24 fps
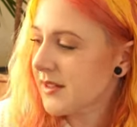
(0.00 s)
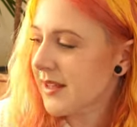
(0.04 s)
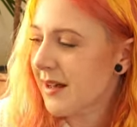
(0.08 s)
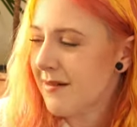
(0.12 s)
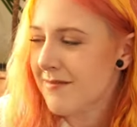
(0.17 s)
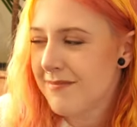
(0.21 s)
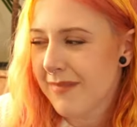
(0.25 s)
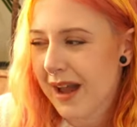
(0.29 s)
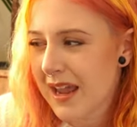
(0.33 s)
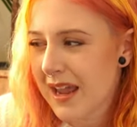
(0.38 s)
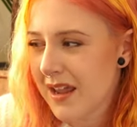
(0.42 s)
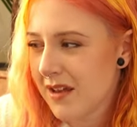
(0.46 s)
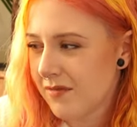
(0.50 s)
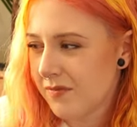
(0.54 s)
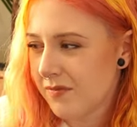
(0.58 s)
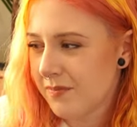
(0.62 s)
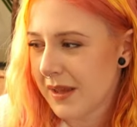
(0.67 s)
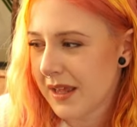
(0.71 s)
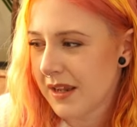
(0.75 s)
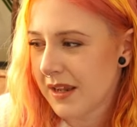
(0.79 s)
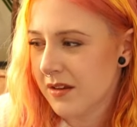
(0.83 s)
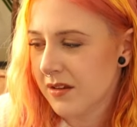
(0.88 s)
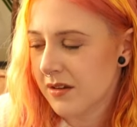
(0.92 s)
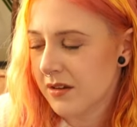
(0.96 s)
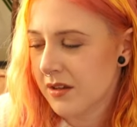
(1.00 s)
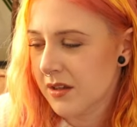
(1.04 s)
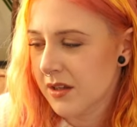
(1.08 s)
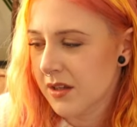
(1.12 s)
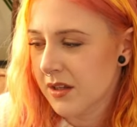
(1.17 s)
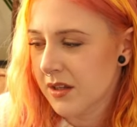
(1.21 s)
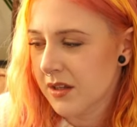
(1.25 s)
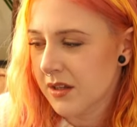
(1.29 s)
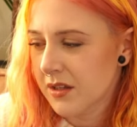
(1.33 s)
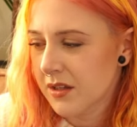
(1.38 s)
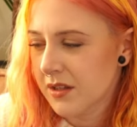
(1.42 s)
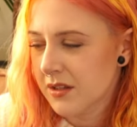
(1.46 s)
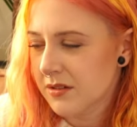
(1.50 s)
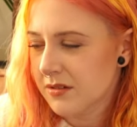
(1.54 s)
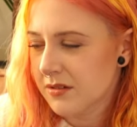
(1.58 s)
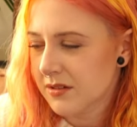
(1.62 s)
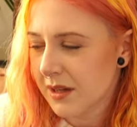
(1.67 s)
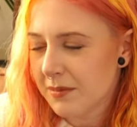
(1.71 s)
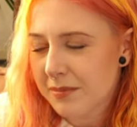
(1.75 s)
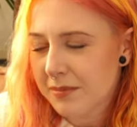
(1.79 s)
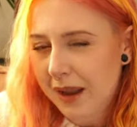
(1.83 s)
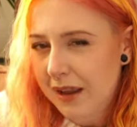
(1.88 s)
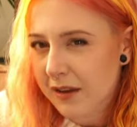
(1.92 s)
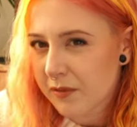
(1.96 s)
That might have been
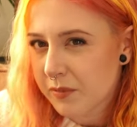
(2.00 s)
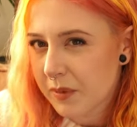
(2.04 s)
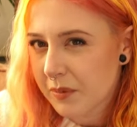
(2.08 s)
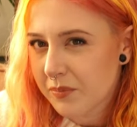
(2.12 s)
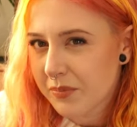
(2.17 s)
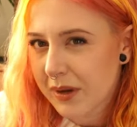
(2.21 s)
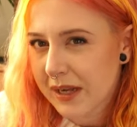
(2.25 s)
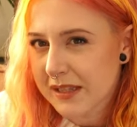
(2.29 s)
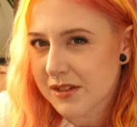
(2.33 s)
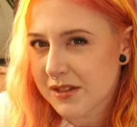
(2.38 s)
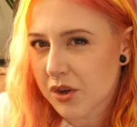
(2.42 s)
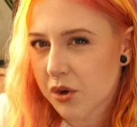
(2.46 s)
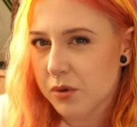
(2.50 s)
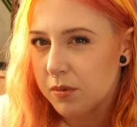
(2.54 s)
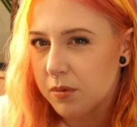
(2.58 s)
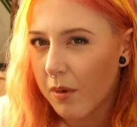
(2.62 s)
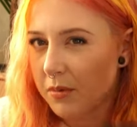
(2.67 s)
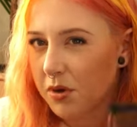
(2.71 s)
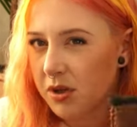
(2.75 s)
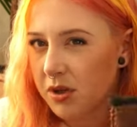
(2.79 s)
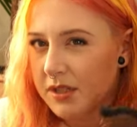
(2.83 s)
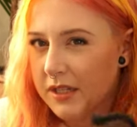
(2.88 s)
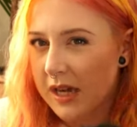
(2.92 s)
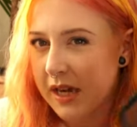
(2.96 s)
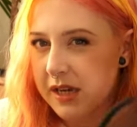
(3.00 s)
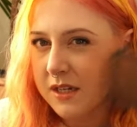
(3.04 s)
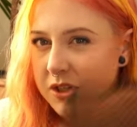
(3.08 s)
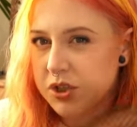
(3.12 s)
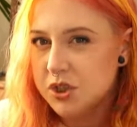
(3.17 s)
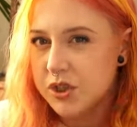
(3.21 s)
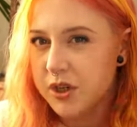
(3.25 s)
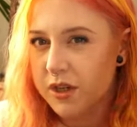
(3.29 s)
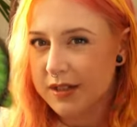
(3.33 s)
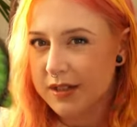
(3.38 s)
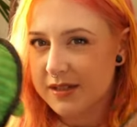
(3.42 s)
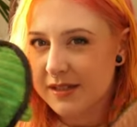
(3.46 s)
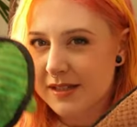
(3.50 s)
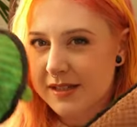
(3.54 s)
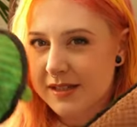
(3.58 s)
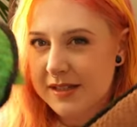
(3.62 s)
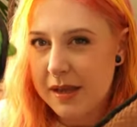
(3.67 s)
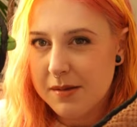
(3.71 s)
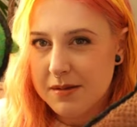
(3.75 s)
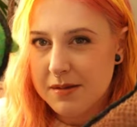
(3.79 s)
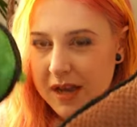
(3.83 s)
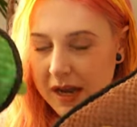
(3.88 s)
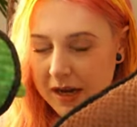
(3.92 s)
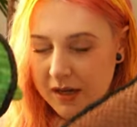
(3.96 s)
Pets at Home. I'm not entirely sure. It's the
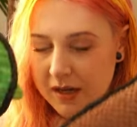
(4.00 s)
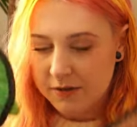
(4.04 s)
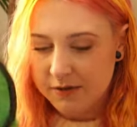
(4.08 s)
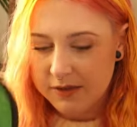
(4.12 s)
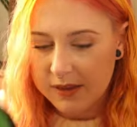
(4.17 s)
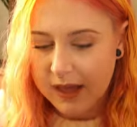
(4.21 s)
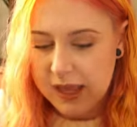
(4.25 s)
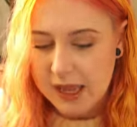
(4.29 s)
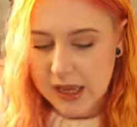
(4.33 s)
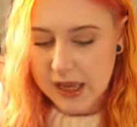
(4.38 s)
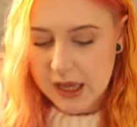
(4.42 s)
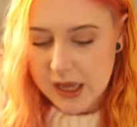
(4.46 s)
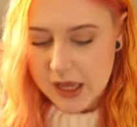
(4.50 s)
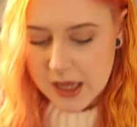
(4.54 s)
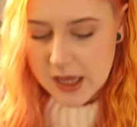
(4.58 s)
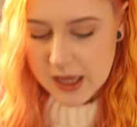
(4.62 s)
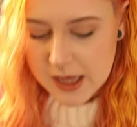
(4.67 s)
same kind of thing.